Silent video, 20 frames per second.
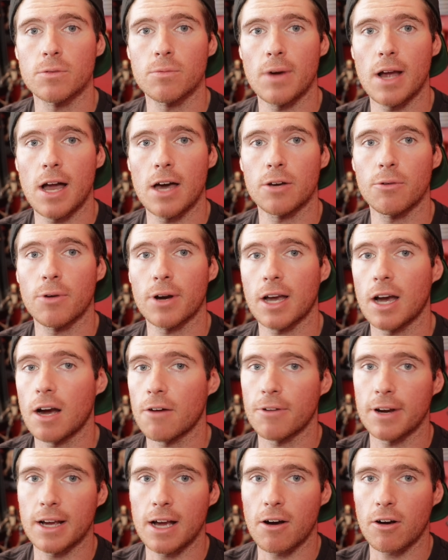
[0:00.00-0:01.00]
around a
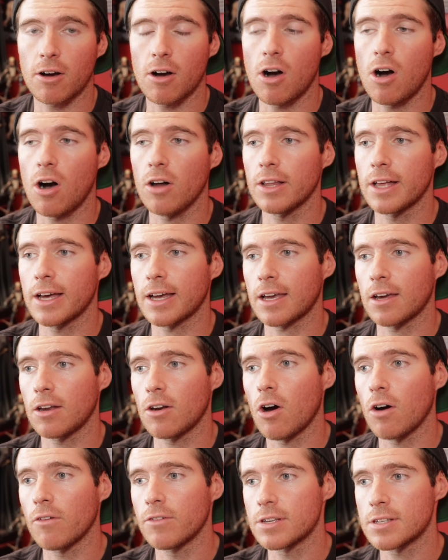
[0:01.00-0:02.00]
recovering alcoholic, and
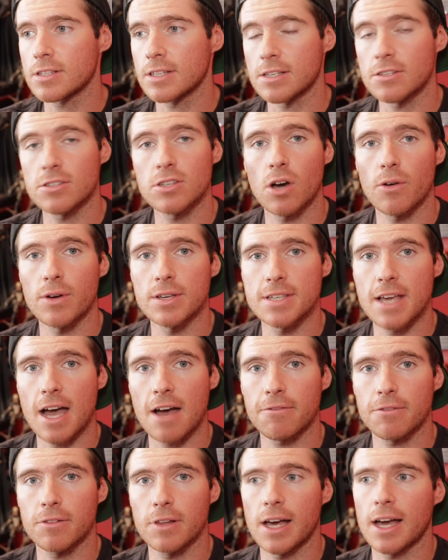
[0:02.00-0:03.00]
obviously so is
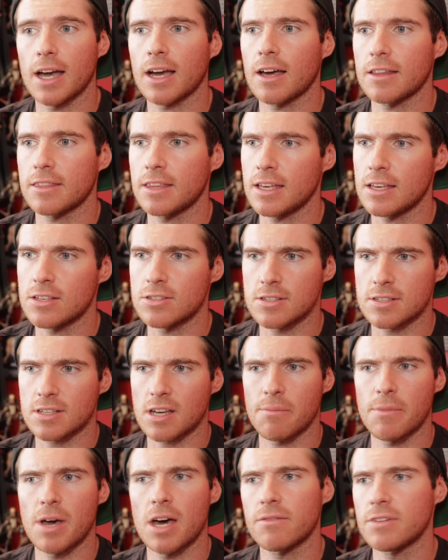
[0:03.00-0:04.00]
Affleck. I think he's just
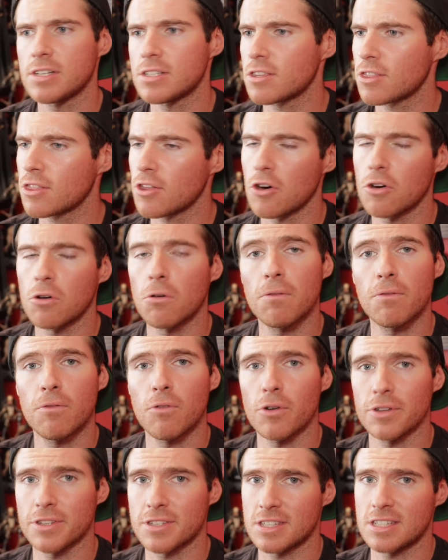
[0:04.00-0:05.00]
come out of his third or
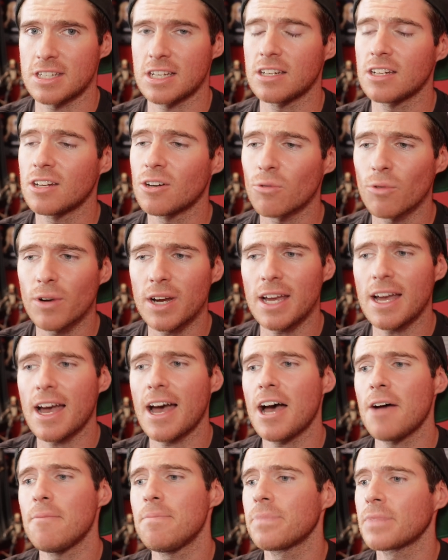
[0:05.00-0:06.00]
fourth stint in
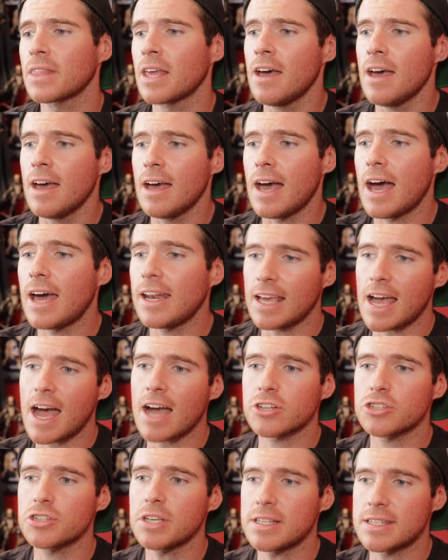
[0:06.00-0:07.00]
rehab, and he
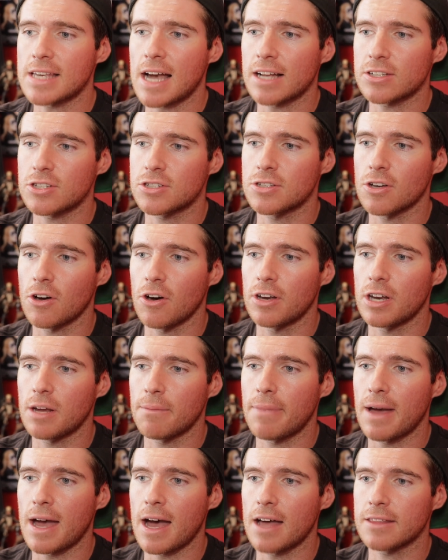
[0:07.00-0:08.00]
actually touched on
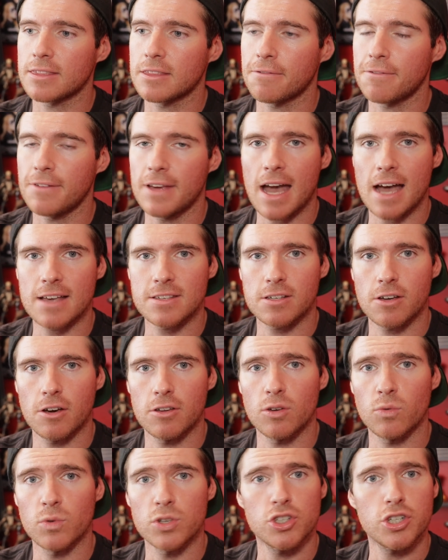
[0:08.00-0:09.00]
about the fiasco
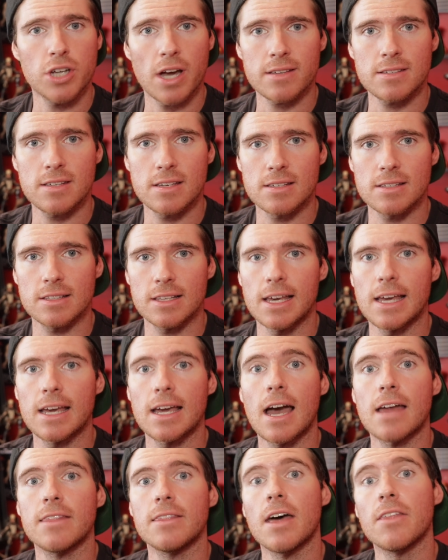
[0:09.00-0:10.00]
that was Justice
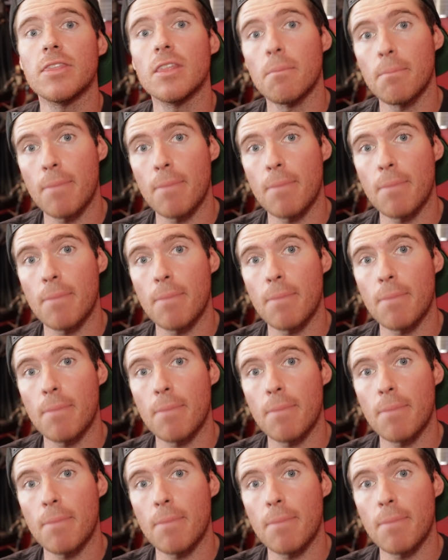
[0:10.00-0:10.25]
League and then the